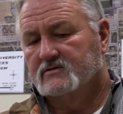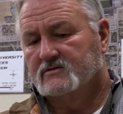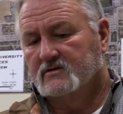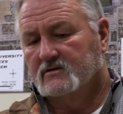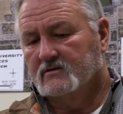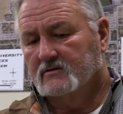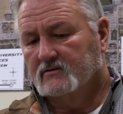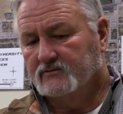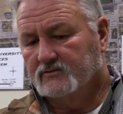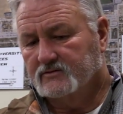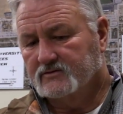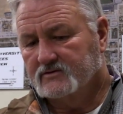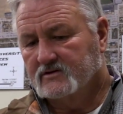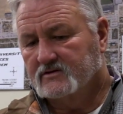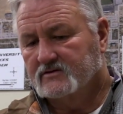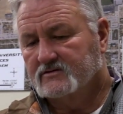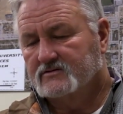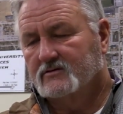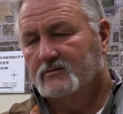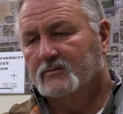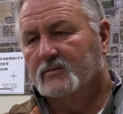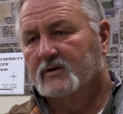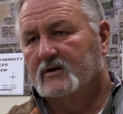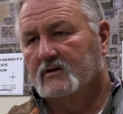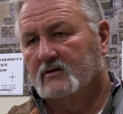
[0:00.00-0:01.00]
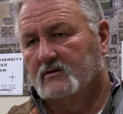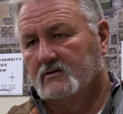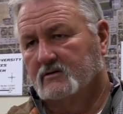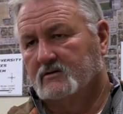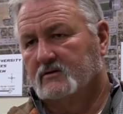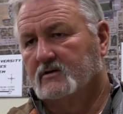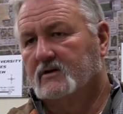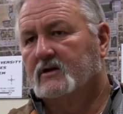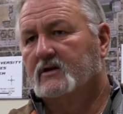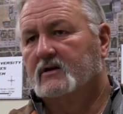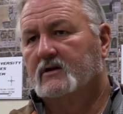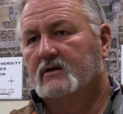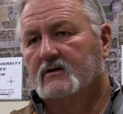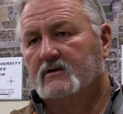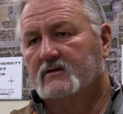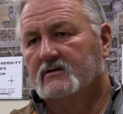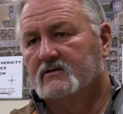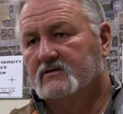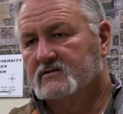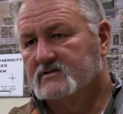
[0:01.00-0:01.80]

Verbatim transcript: Self was instrumental in getting the